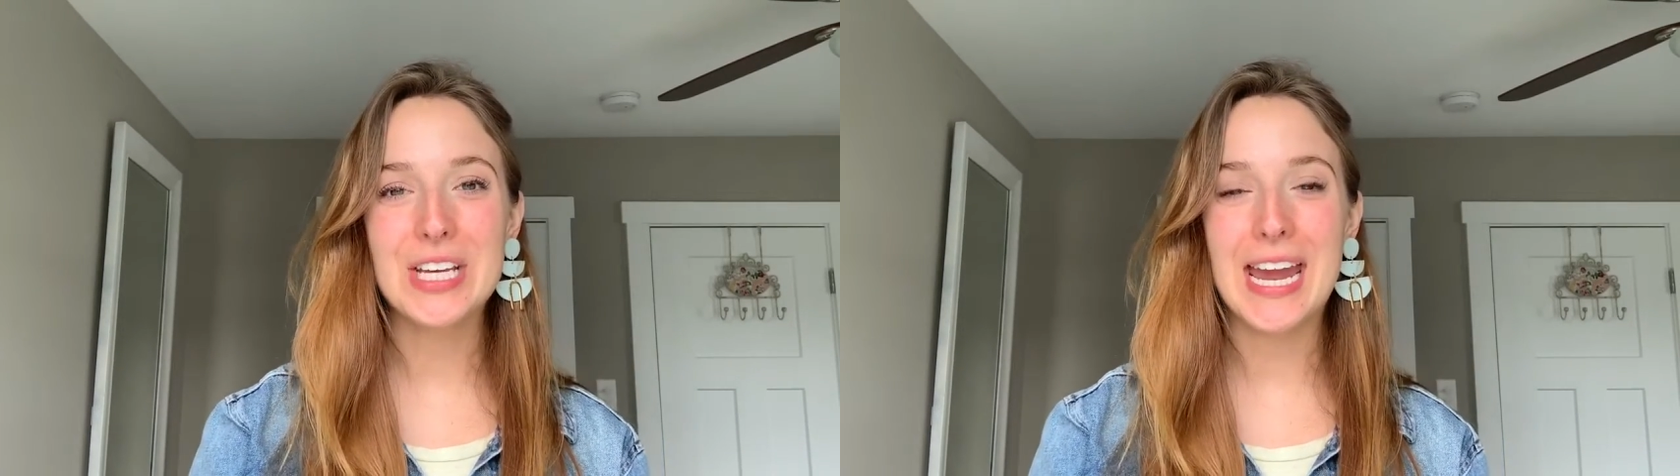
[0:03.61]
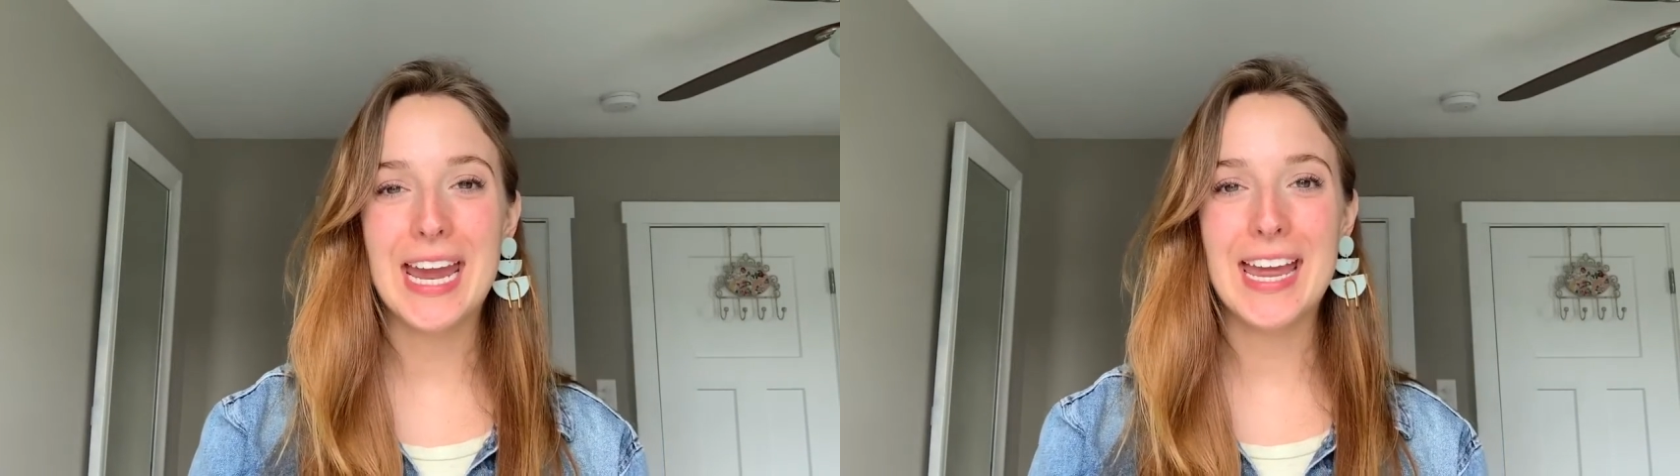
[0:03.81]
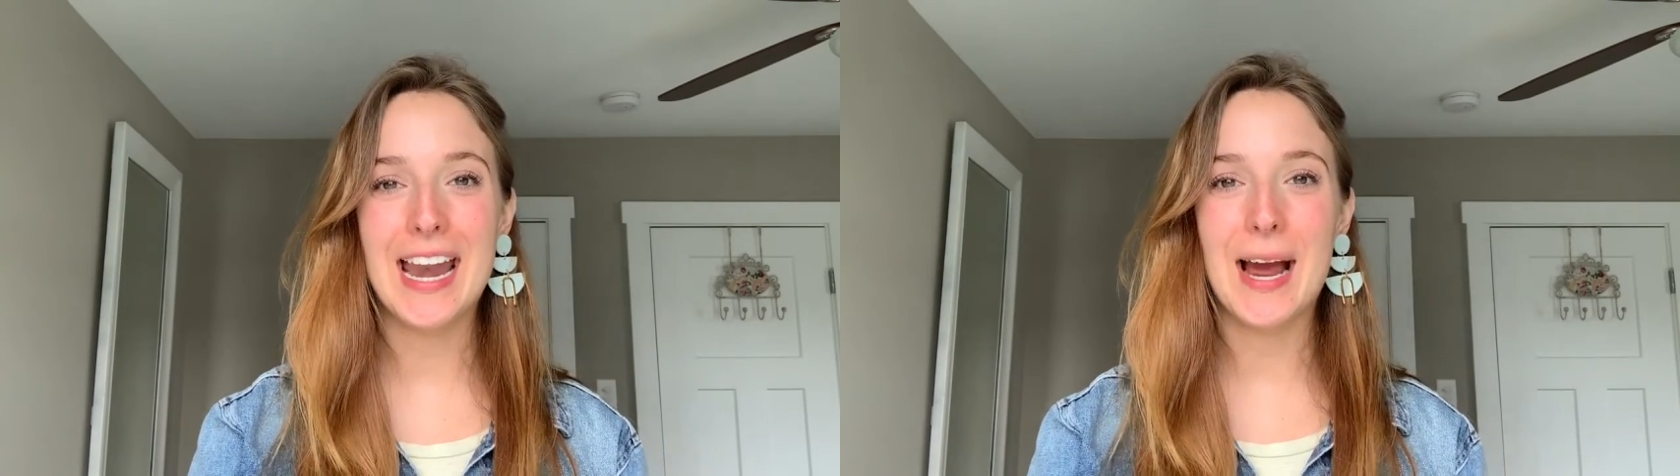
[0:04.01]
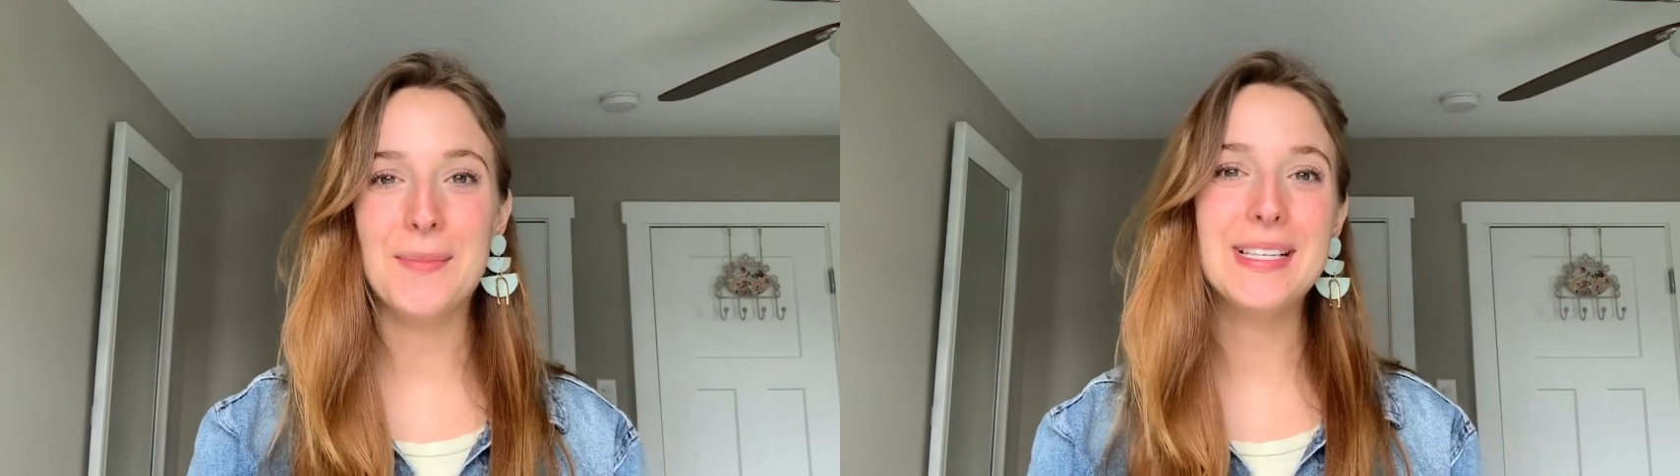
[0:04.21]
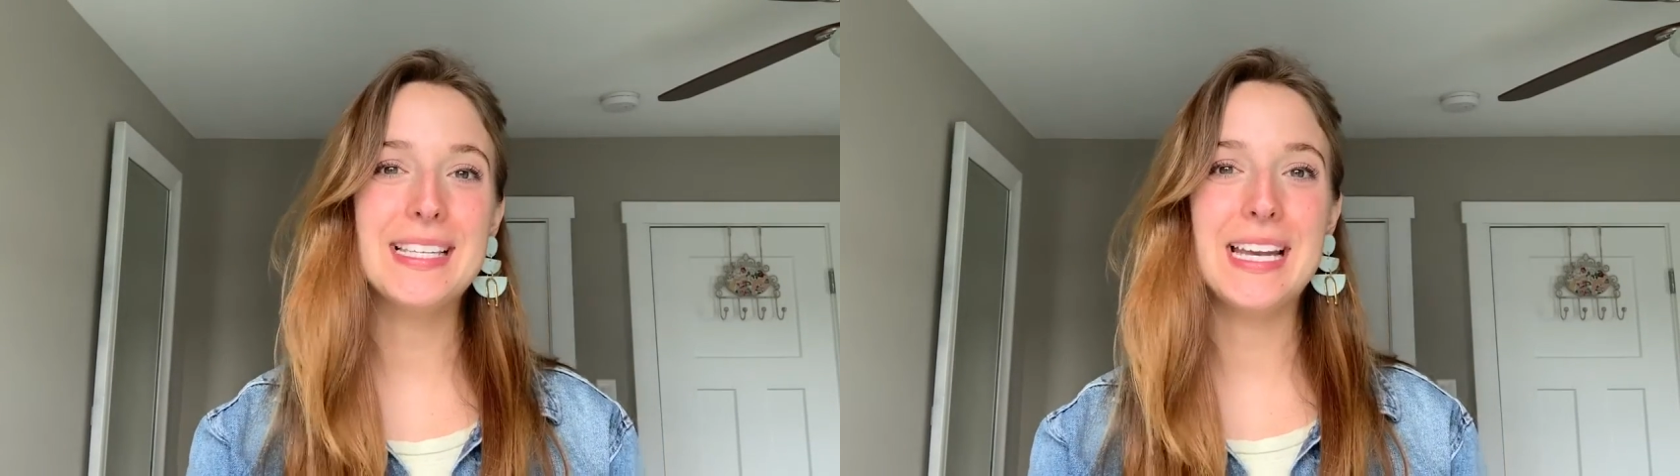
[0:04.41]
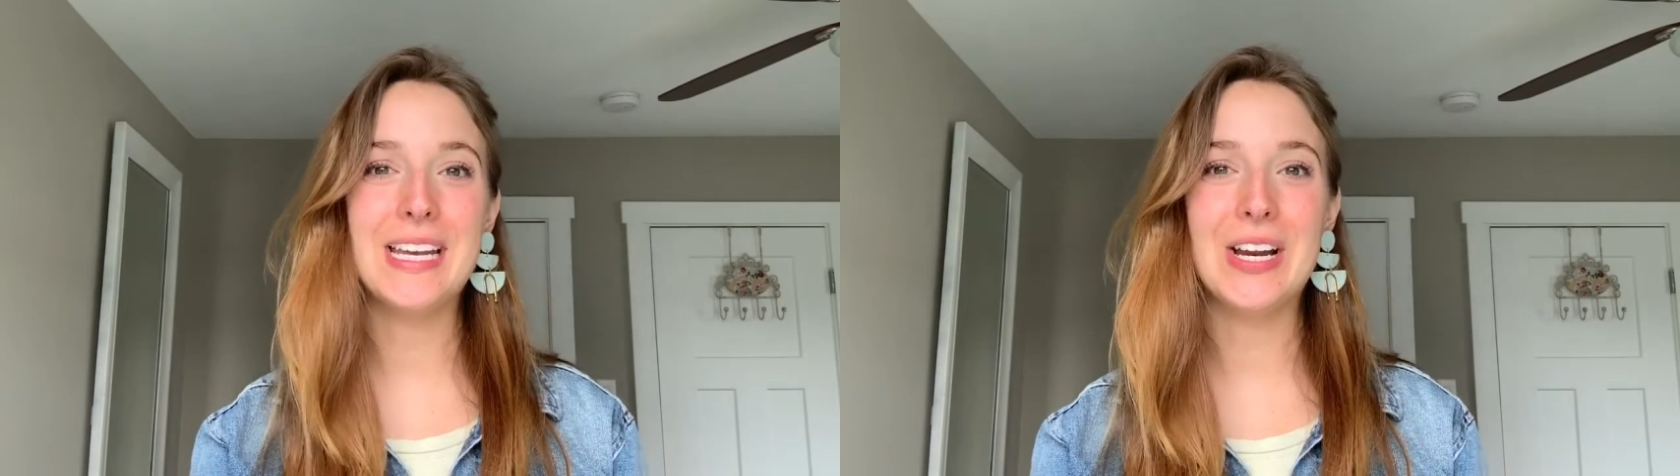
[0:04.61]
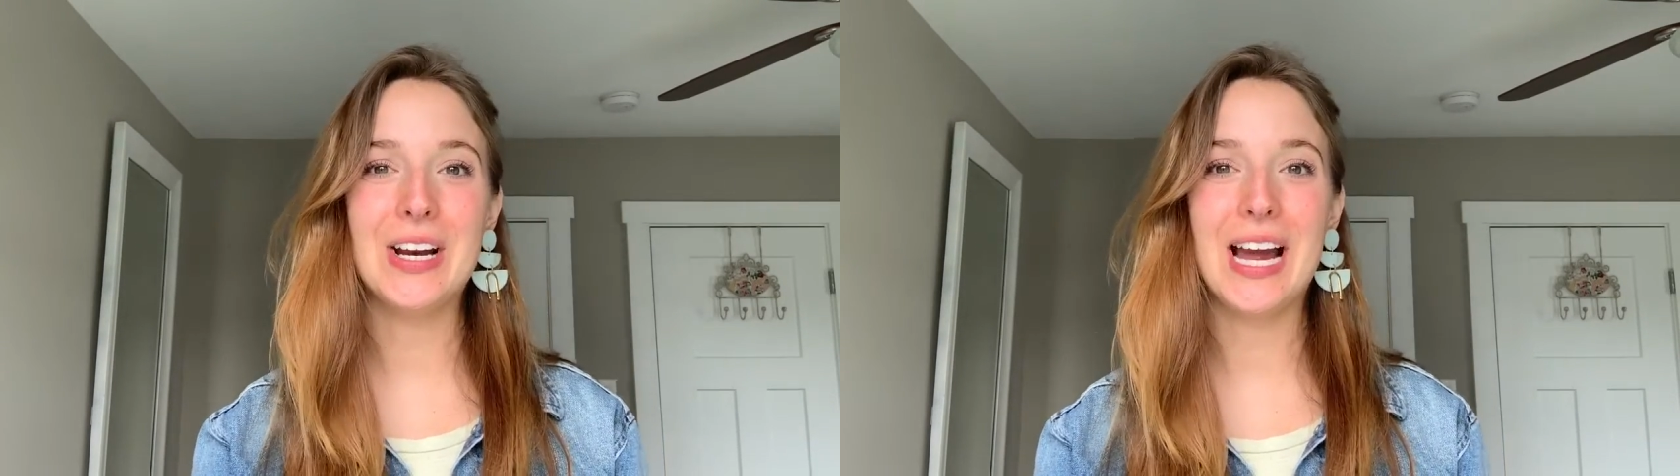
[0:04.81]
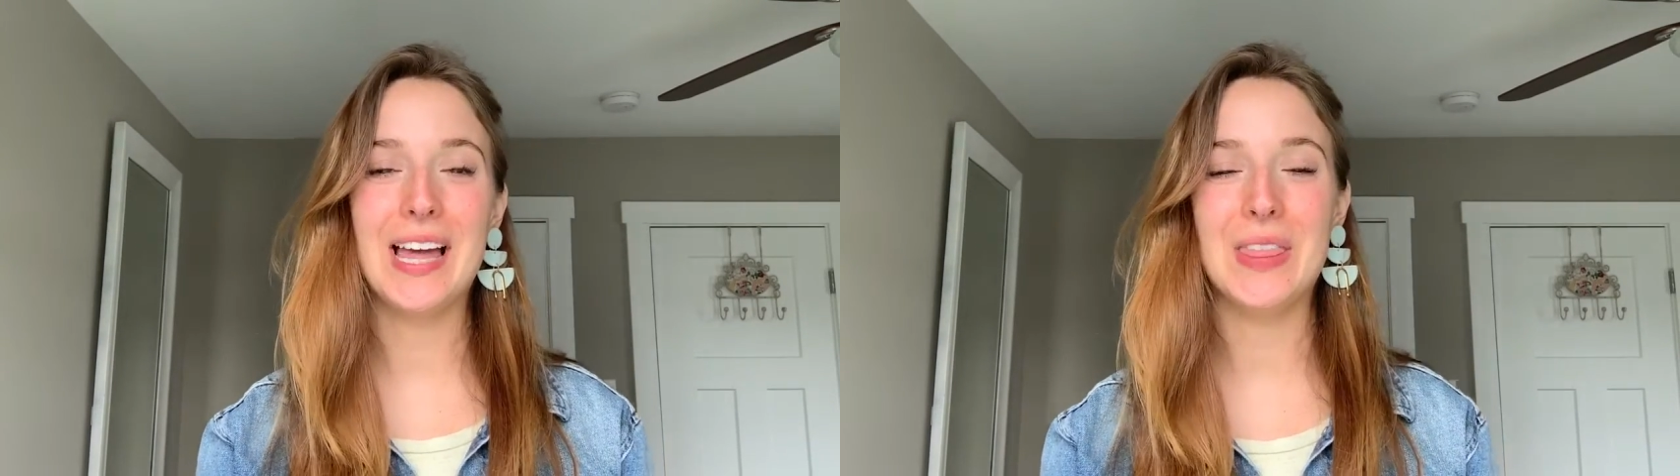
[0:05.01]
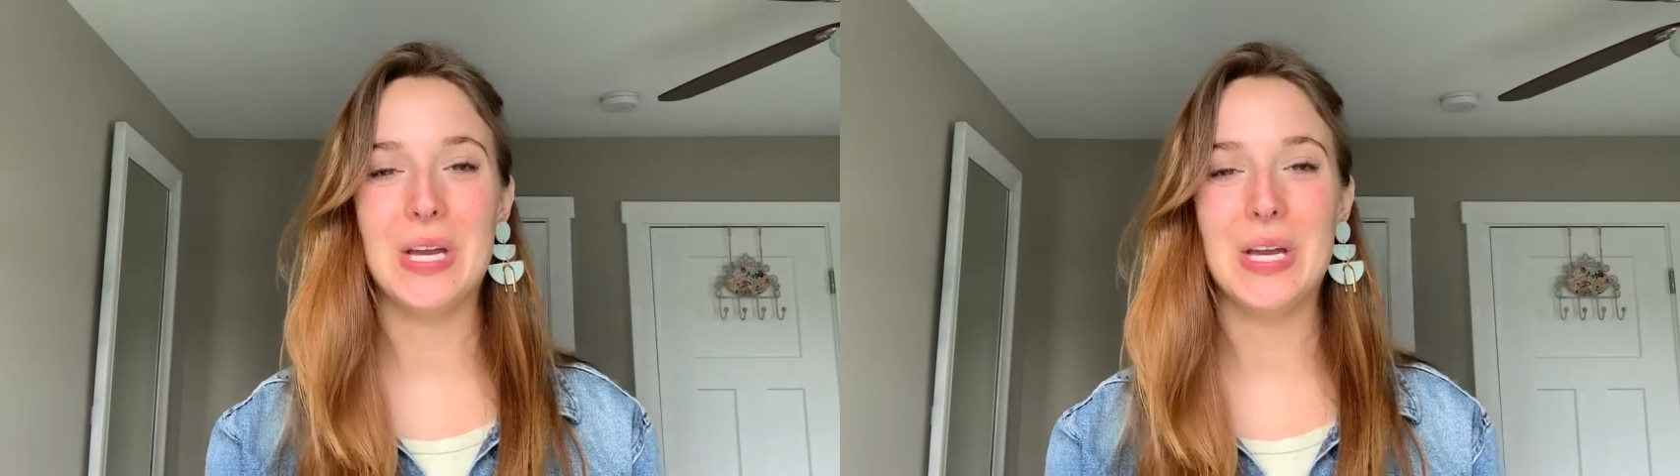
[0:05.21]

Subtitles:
and I'm a senior at